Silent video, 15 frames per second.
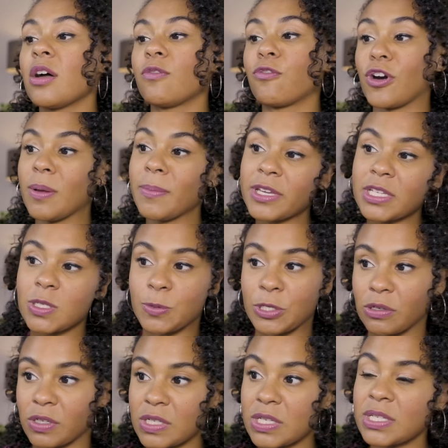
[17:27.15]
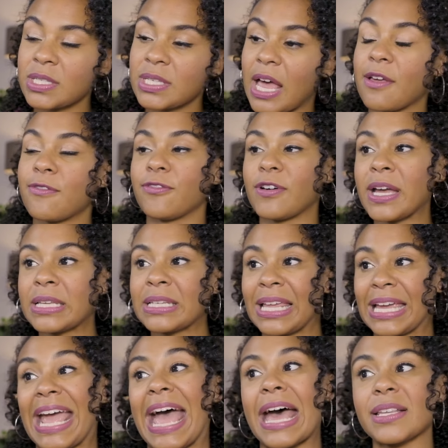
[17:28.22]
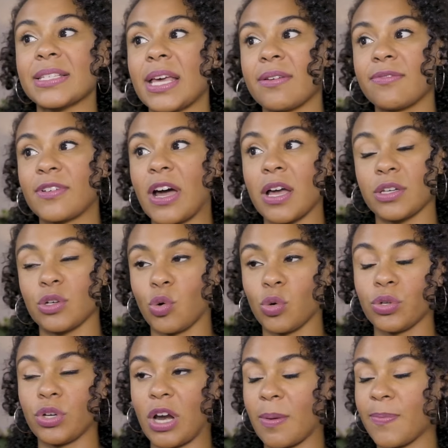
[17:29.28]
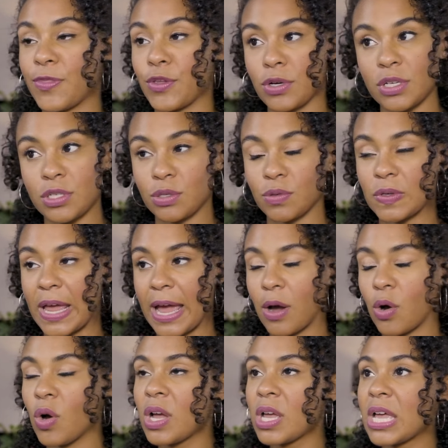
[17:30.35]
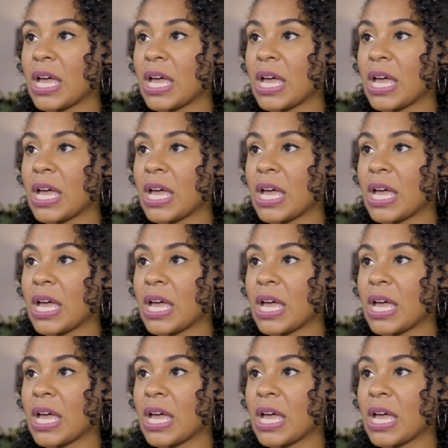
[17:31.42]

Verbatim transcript: From experience, I find like as I've gotten older, I'm 32 now,